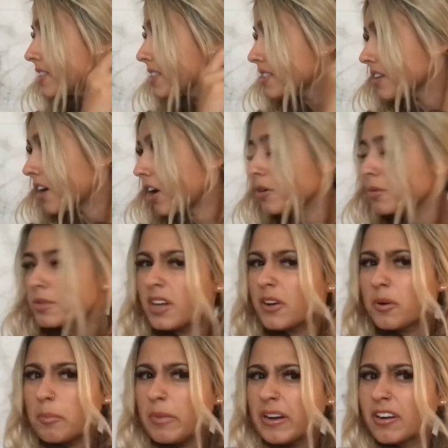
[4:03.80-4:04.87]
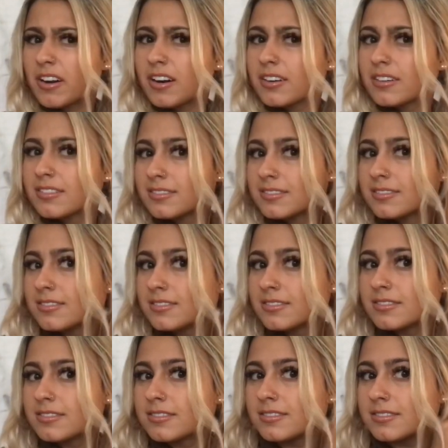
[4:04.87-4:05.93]
This is hard without a mirror.
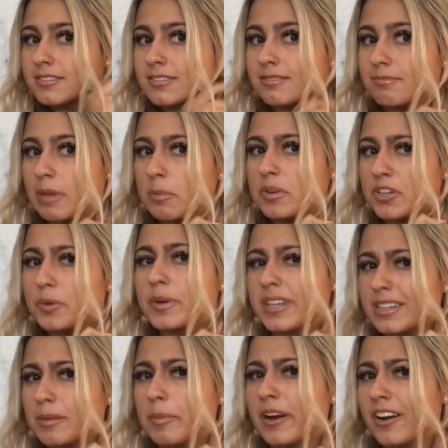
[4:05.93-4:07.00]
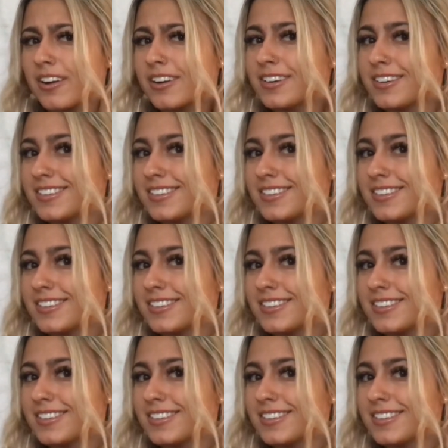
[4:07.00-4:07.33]
Maybe do it in the mirror.